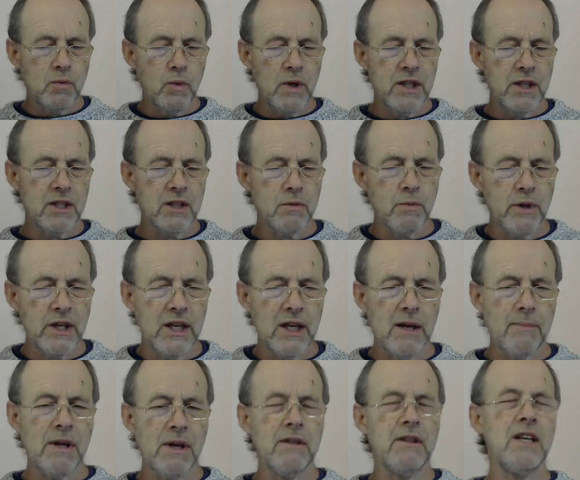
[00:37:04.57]
with us, we
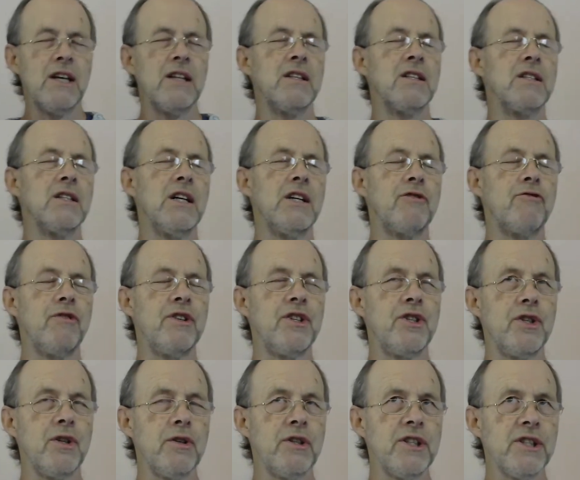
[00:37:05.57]
come out the other side
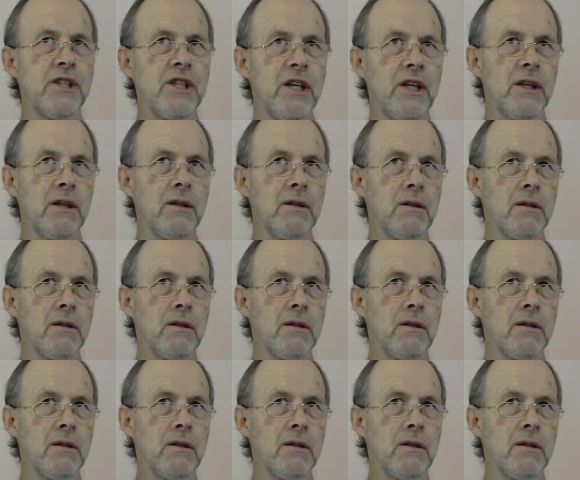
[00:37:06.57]
rejoicing.